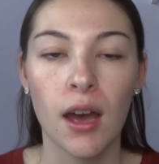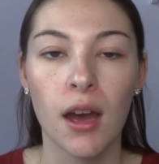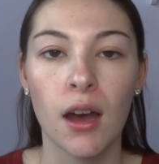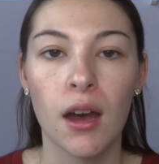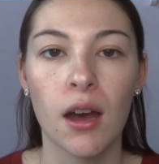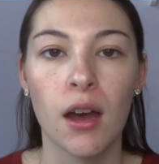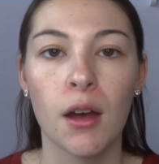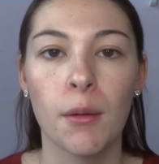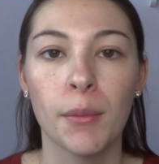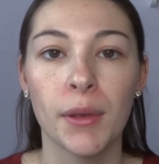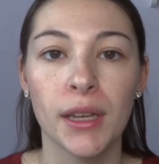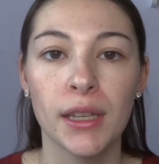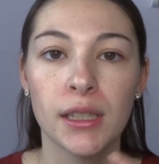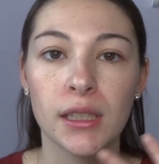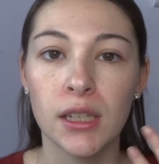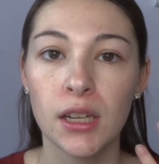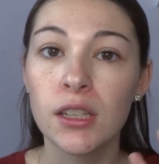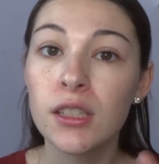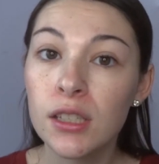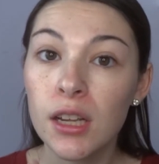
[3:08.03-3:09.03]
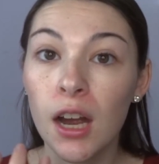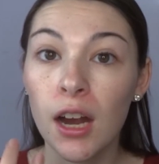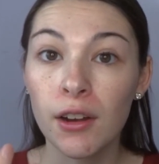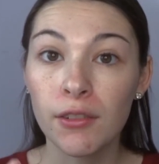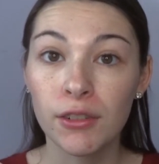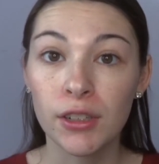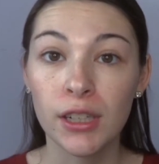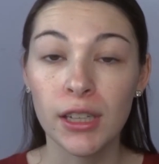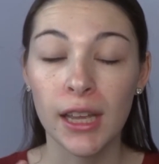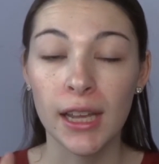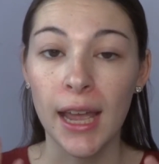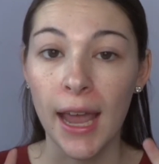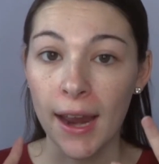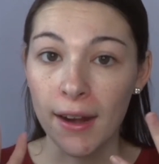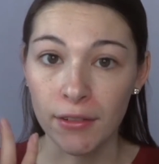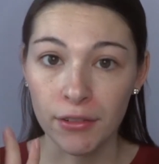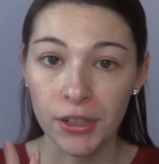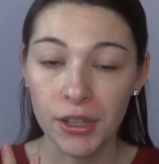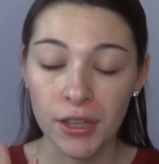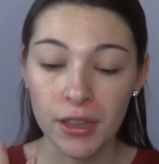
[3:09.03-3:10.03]
It does cover like
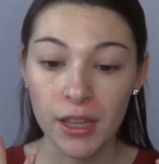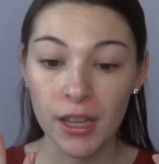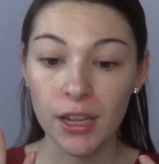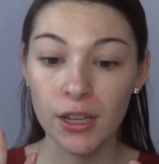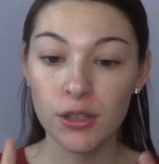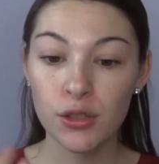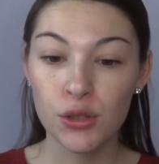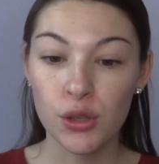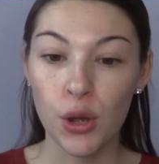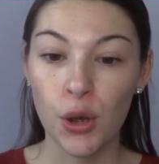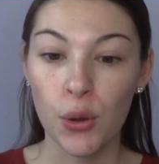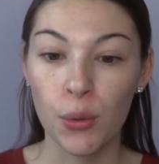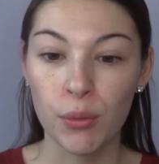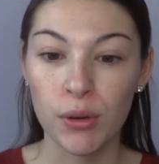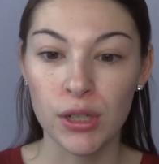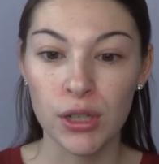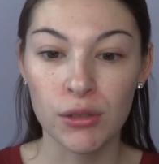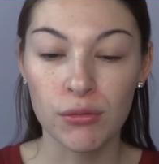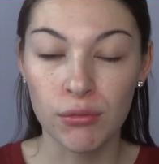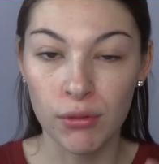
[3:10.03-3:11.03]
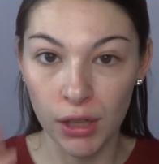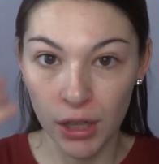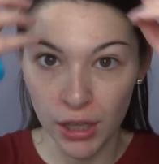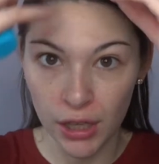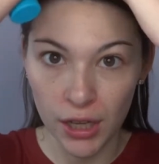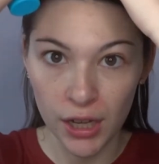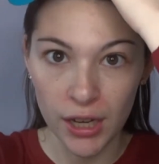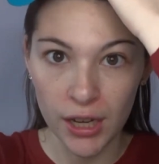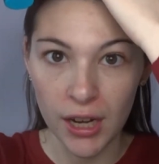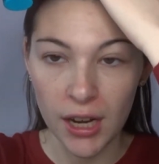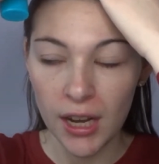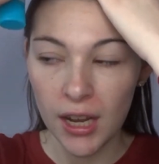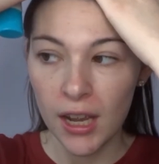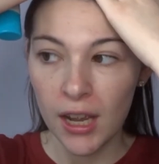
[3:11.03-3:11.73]
everything, so which is really good.